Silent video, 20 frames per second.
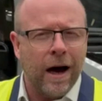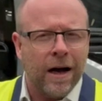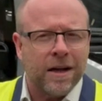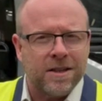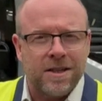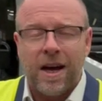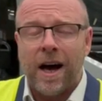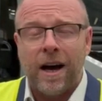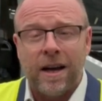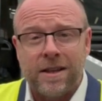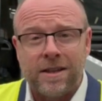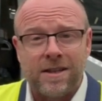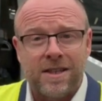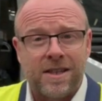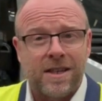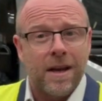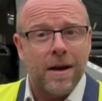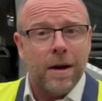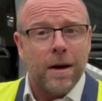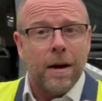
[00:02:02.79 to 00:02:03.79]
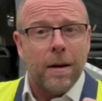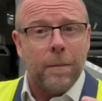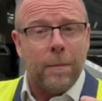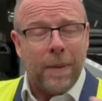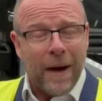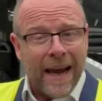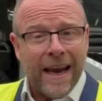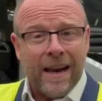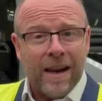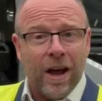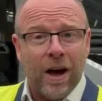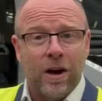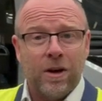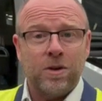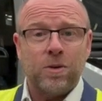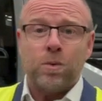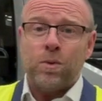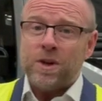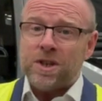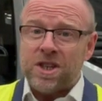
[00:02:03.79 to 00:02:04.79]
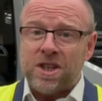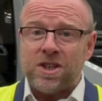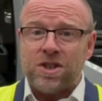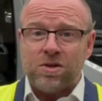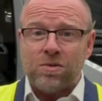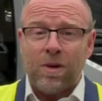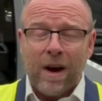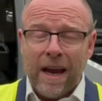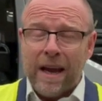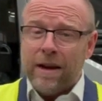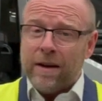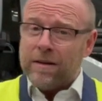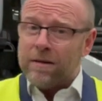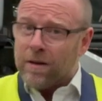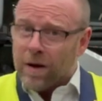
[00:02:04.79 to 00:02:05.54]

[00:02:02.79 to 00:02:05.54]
tons payload, which is great